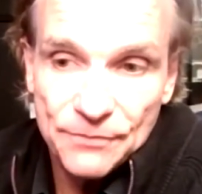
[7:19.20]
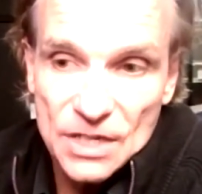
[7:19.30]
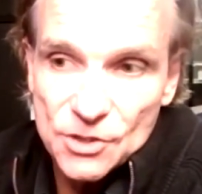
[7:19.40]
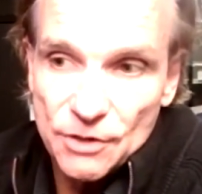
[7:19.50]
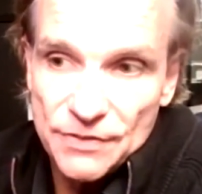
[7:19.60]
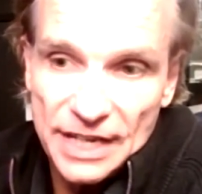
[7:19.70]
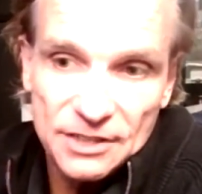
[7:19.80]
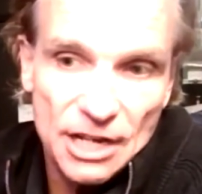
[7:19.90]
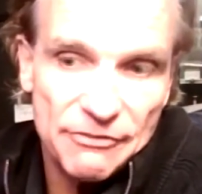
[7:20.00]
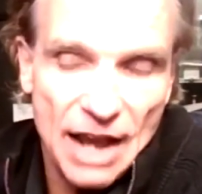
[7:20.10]
So, and then
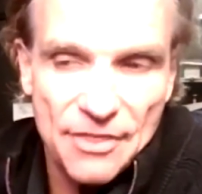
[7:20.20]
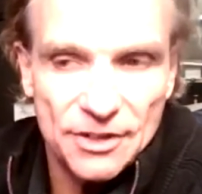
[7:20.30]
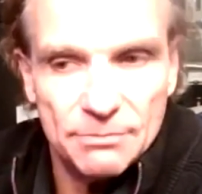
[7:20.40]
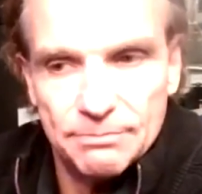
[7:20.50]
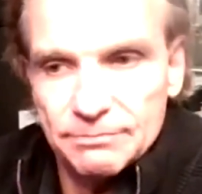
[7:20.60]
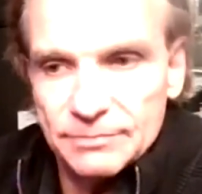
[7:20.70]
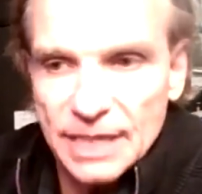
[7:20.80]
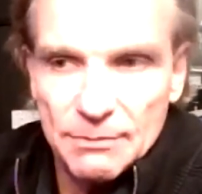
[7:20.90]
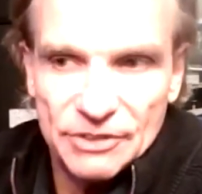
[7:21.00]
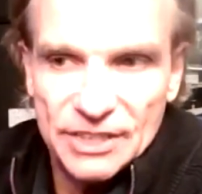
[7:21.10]
you have other
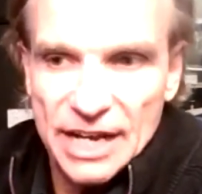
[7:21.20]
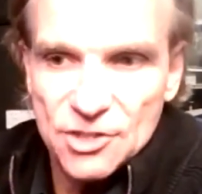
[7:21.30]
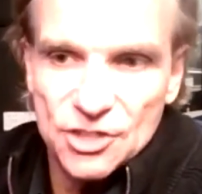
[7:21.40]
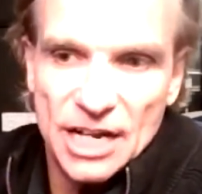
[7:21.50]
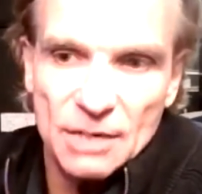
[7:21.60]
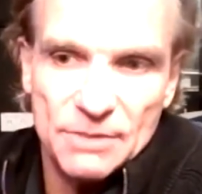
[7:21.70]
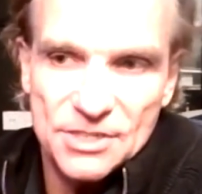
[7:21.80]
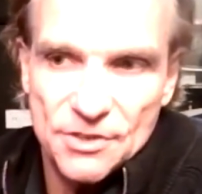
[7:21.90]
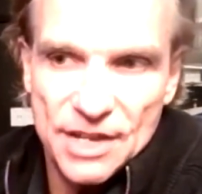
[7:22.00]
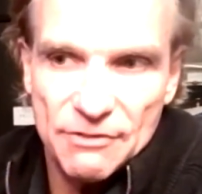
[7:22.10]
gamification elements
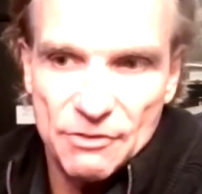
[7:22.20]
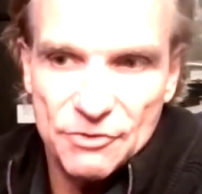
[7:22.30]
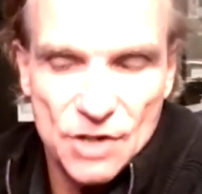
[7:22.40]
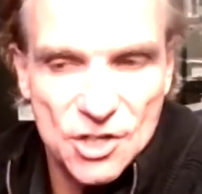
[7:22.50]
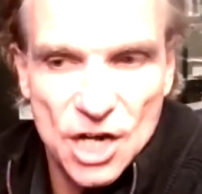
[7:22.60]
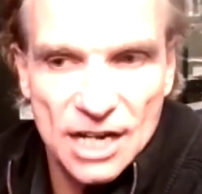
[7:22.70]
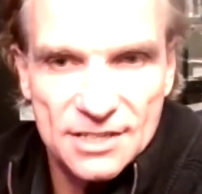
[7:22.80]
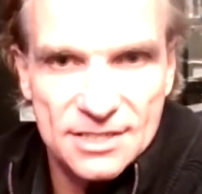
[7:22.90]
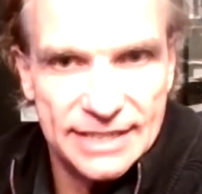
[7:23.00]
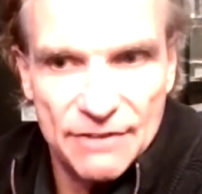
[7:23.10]
in there with treasure
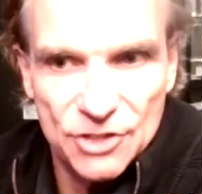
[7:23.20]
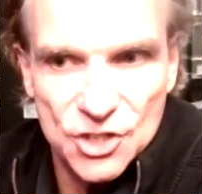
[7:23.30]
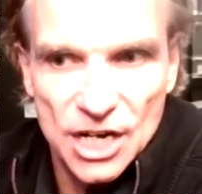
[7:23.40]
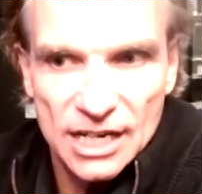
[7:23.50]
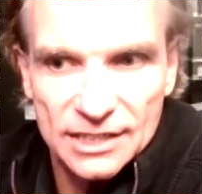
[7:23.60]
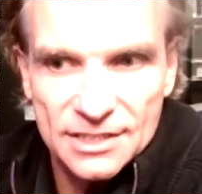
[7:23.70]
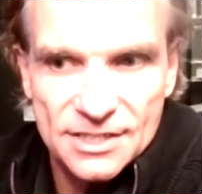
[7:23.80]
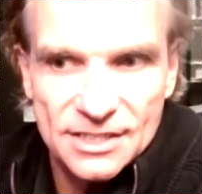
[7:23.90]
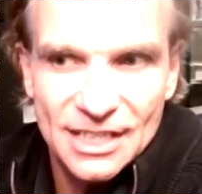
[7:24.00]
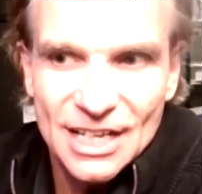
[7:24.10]
hunts, scavenger hunts.